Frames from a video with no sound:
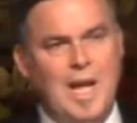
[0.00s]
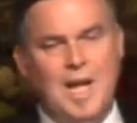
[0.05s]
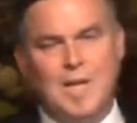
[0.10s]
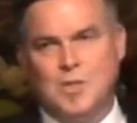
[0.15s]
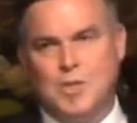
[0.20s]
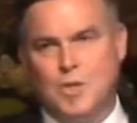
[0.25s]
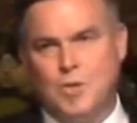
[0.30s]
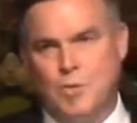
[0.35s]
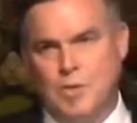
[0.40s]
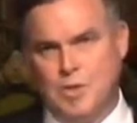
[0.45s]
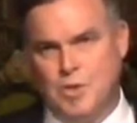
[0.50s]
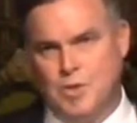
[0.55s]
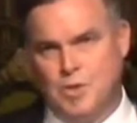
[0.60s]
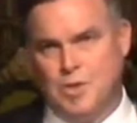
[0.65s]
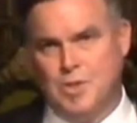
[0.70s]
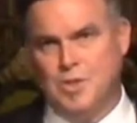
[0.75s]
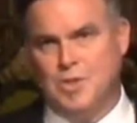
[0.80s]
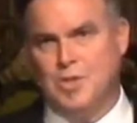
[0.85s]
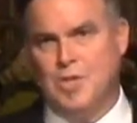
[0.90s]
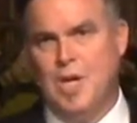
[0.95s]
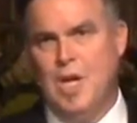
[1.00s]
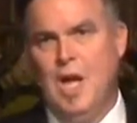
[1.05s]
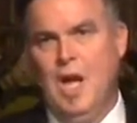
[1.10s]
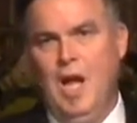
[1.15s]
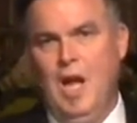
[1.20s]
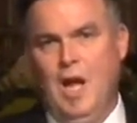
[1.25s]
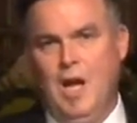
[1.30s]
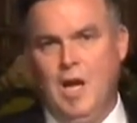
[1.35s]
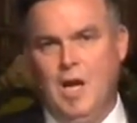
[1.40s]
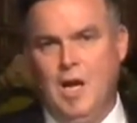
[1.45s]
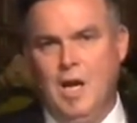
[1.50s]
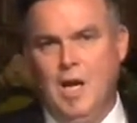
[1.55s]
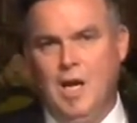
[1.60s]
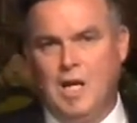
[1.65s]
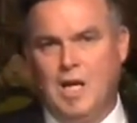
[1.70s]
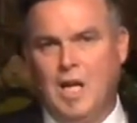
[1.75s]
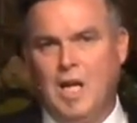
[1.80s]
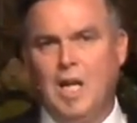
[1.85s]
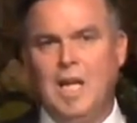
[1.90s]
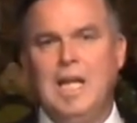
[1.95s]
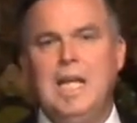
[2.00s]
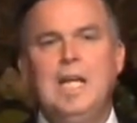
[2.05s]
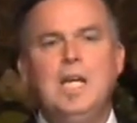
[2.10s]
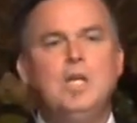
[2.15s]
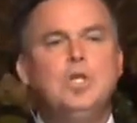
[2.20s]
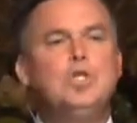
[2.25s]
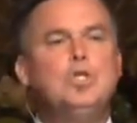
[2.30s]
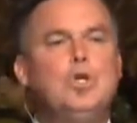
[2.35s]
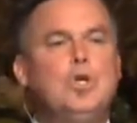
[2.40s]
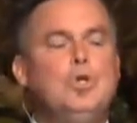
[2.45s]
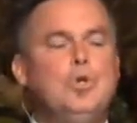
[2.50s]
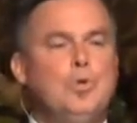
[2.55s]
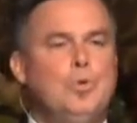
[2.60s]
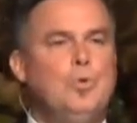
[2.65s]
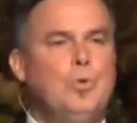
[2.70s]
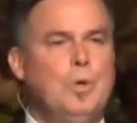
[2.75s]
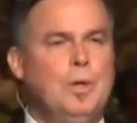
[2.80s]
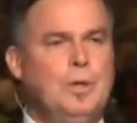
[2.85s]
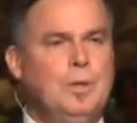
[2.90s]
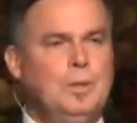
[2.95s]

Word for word: as Christians uh, uh cling to